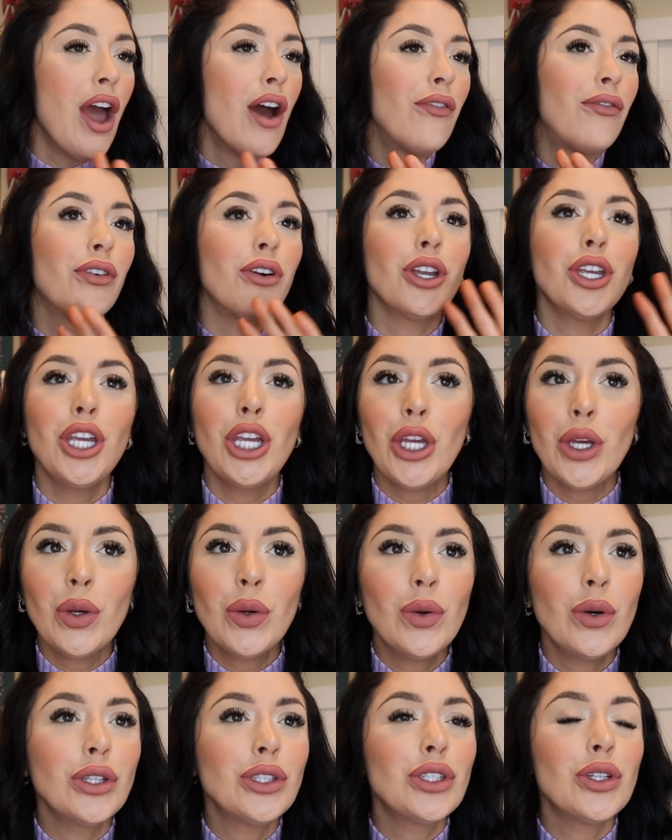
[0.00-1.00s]
for
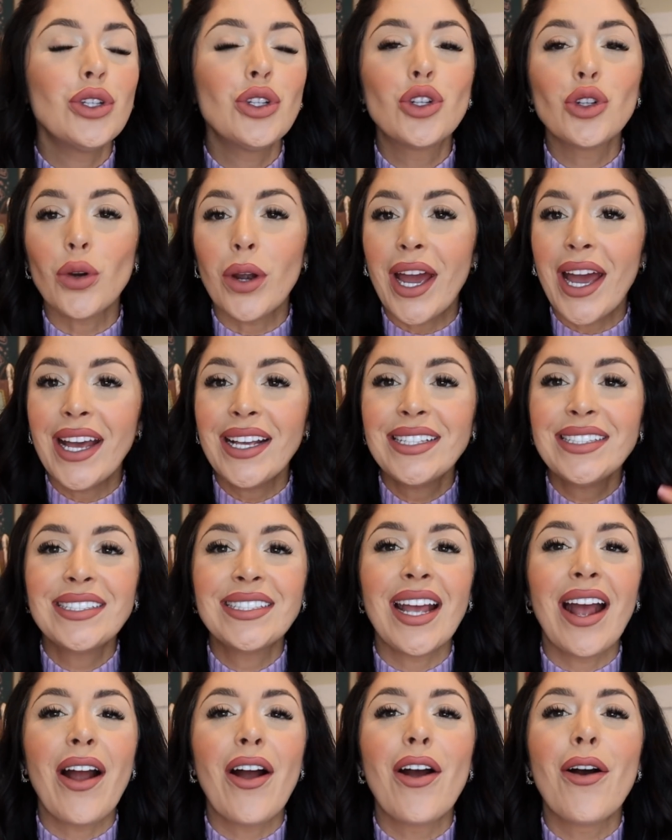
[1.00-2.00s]
you to dress
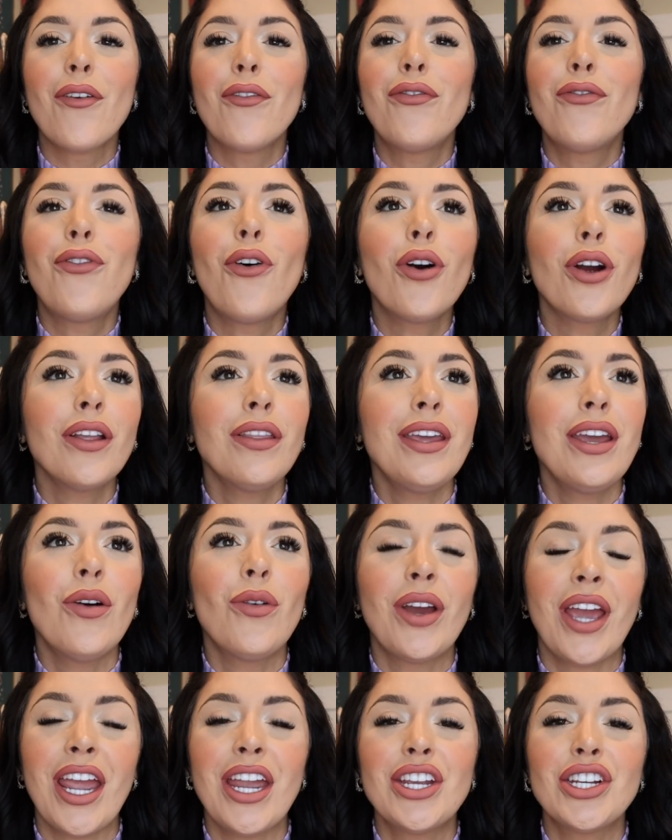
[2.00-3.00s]
for the
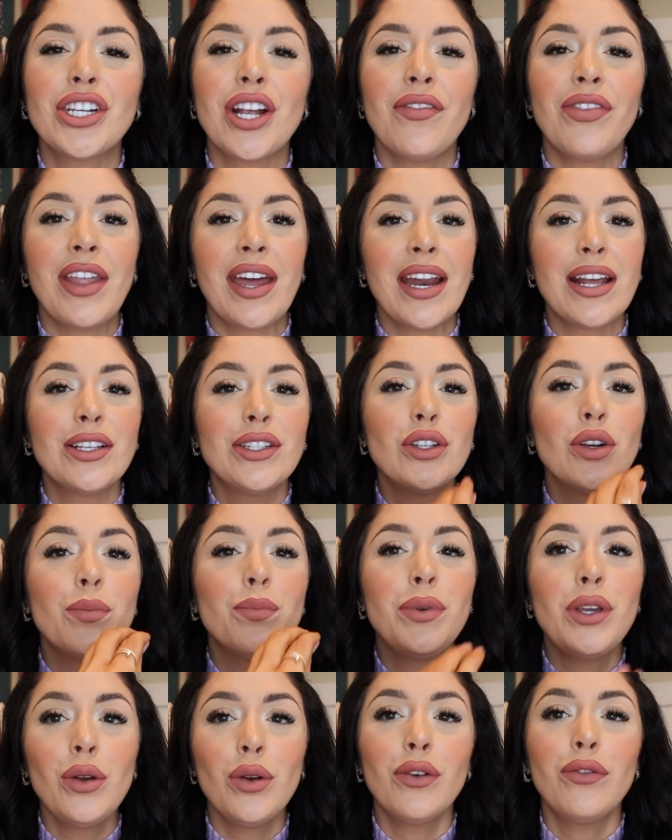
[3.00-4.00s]
occasion that is your
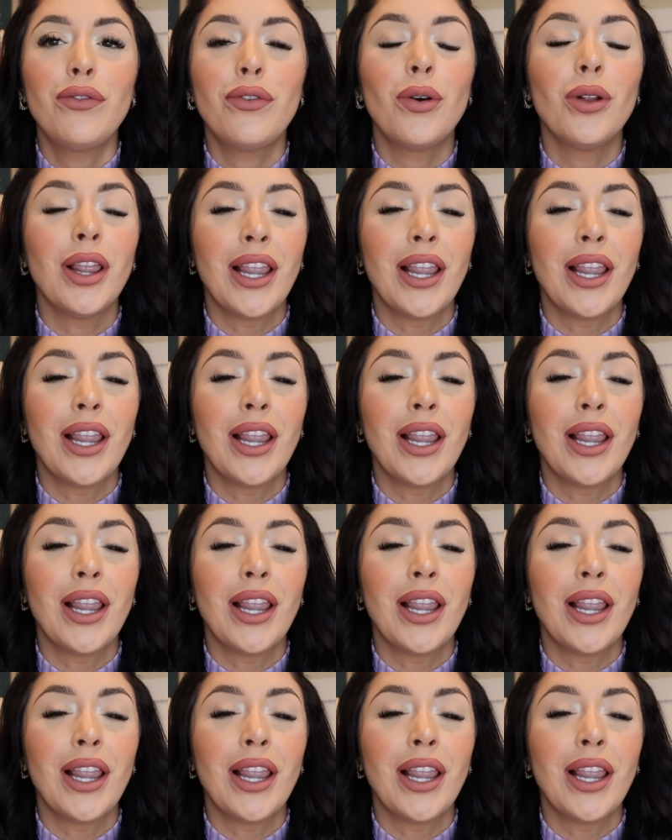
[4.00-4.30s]
beautiful